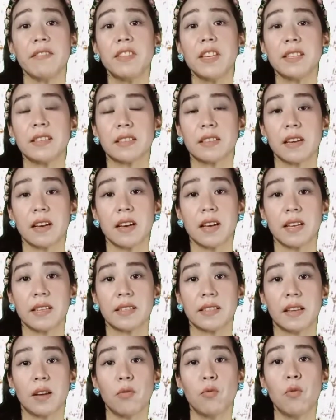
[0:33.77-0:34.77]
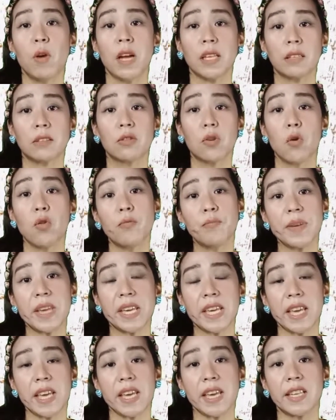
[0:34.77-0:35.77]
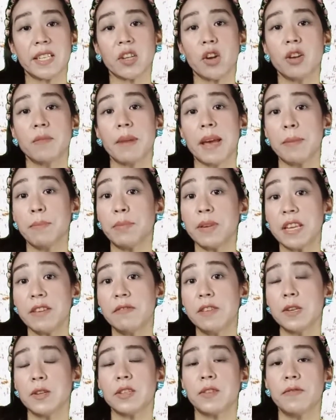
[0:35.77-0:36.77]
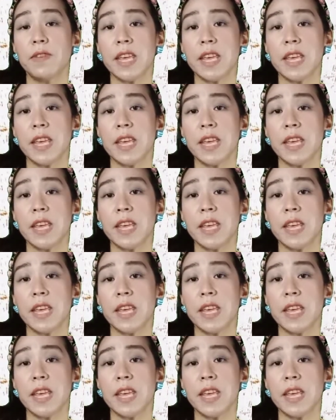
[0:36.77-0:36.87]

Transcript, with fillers: have discussed what GoPicky is on my previous